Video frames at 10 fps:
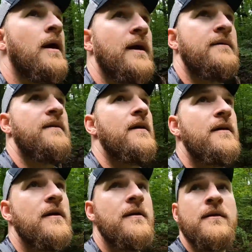I can tell
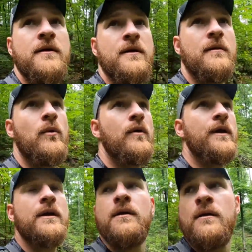you, in the morning,